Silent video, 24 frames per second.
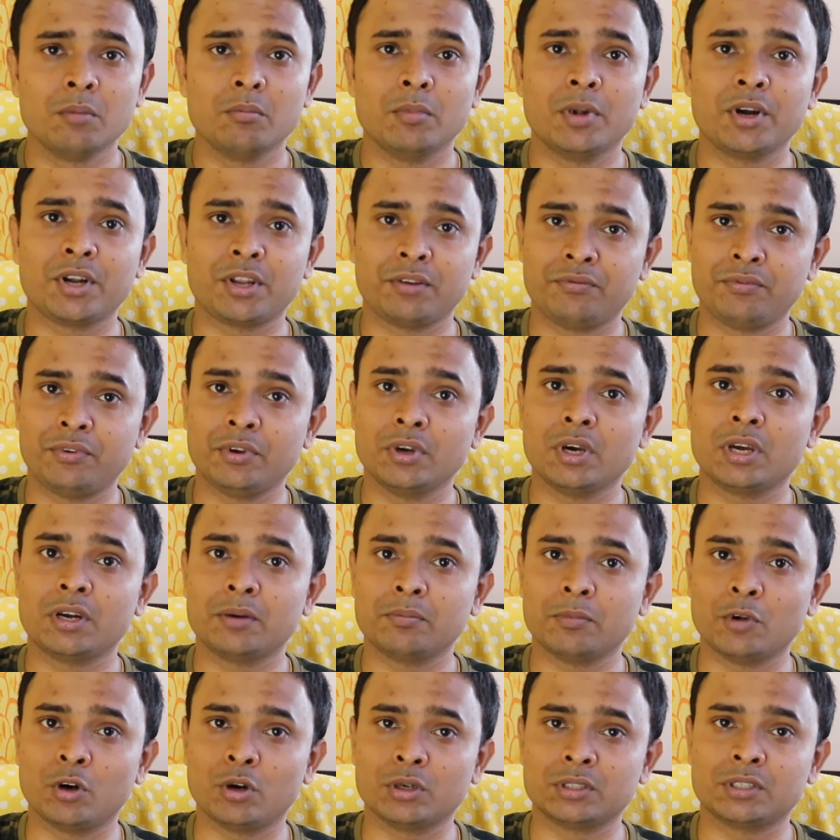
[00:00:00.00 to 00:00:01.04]
But if you are
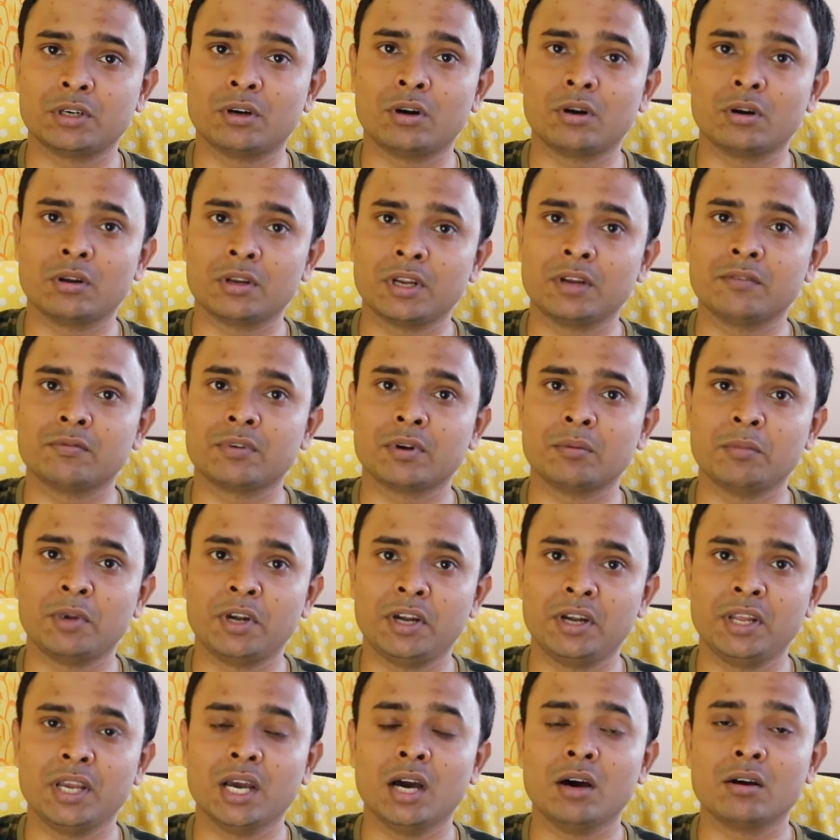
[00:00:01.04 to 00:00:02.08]
ordering from
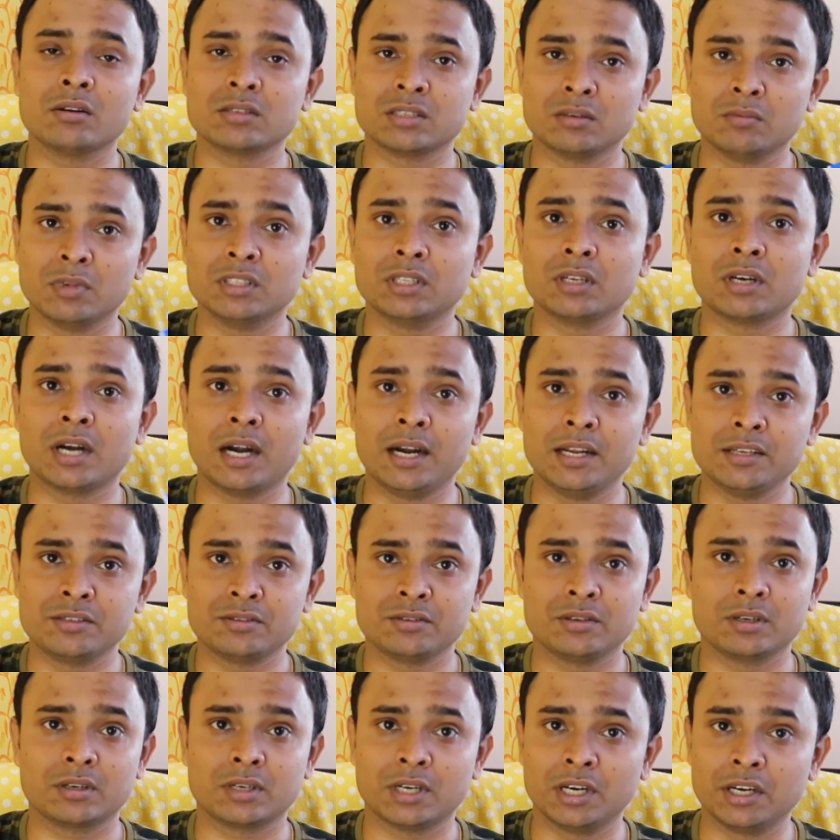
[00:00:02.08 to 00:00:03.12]
India or some other
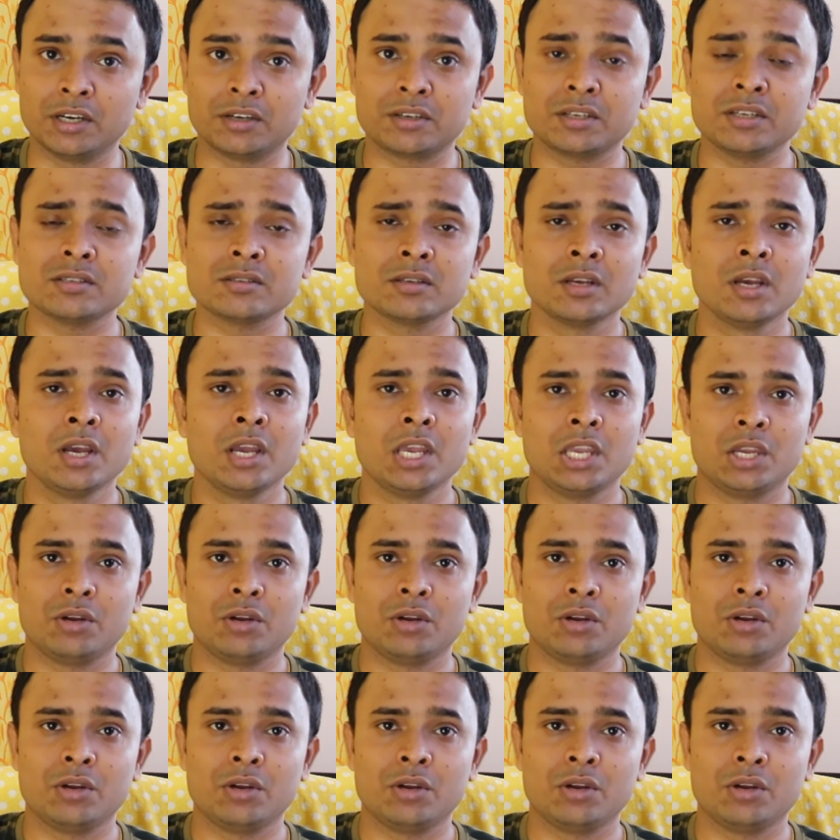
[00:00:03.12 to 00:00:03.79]
additional countries,